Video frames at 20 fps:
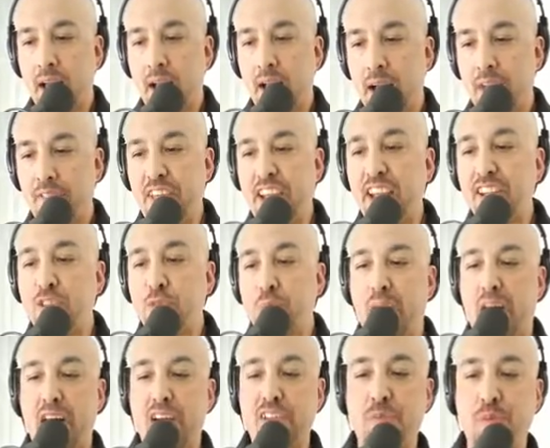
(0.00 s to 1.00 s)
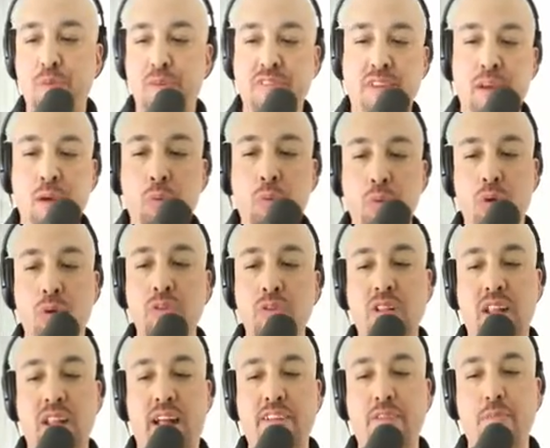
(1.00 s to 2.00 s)
I think it's possible to see a
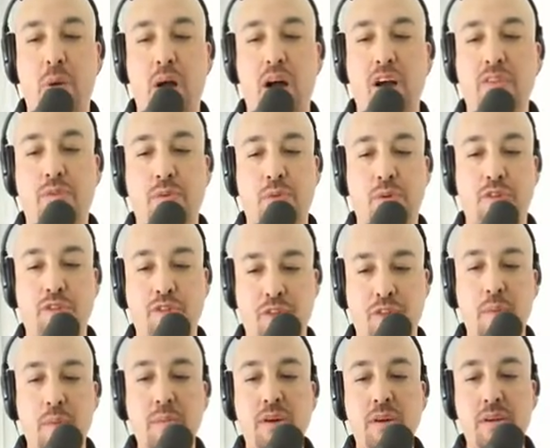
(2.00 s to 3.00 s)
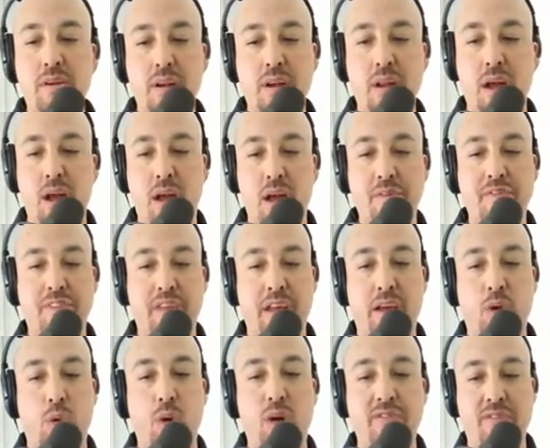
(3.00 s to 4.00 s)
world-class boxer or someone of the
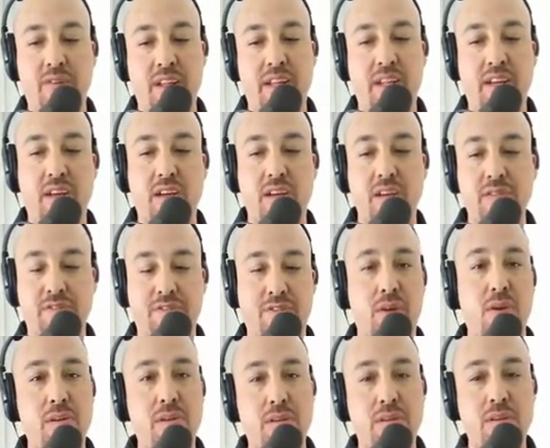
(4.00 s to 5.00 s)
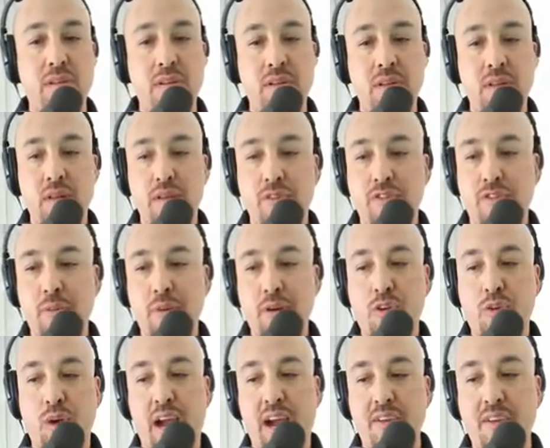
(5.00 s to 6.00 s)
equivalent convert from a
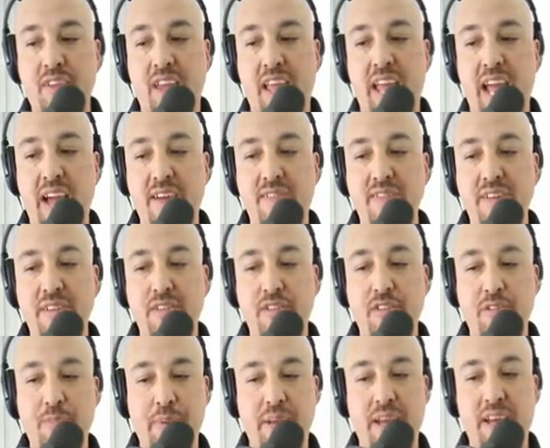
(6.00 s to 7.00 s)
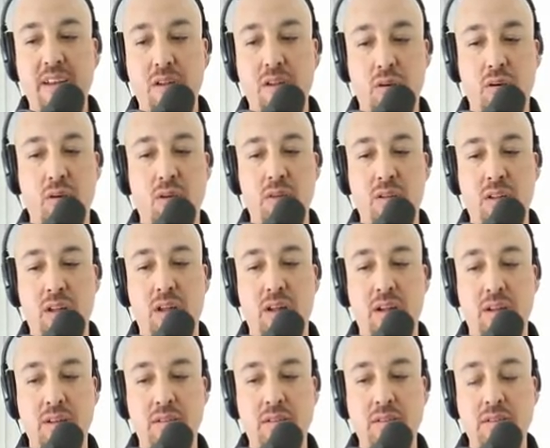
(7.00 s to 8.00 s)
craft they haven't spent a whole
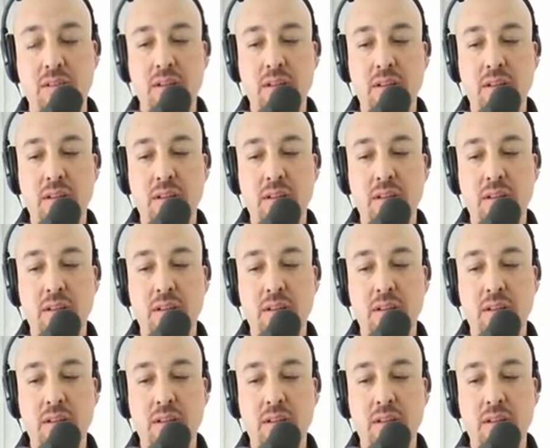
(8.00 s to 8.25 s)
long